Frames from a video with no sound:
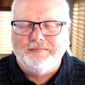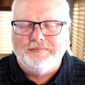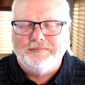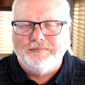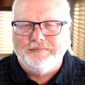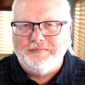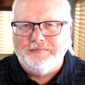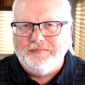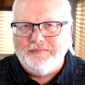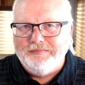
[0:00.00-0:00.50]

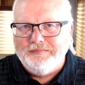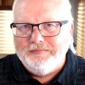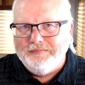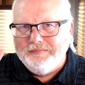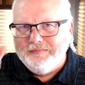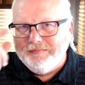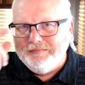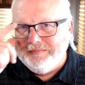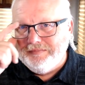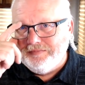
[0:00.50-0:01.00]

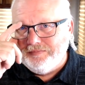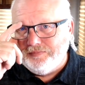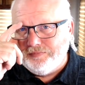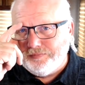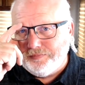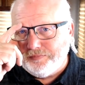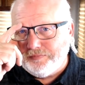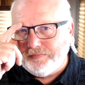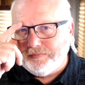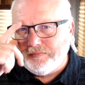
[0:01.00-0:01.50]

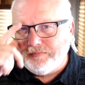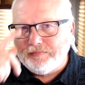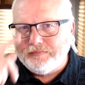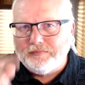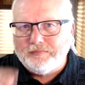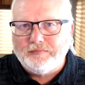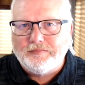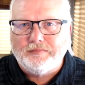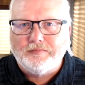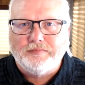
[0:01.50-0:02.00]

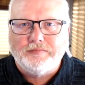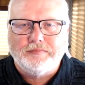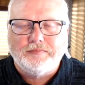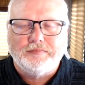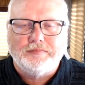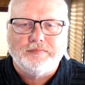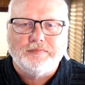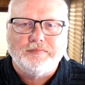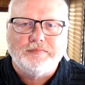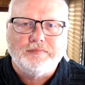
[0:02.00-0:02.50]

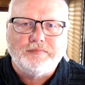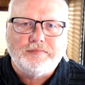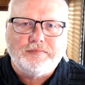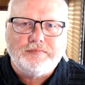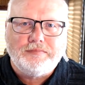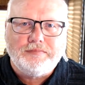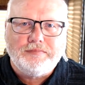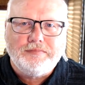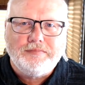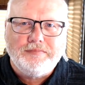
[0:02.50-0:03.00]

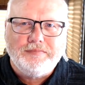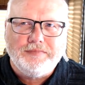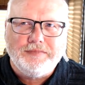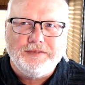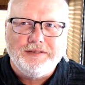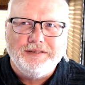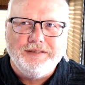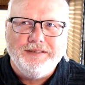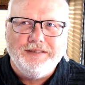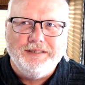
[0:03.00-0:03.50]

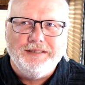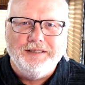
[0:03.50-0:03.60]
(not speaking)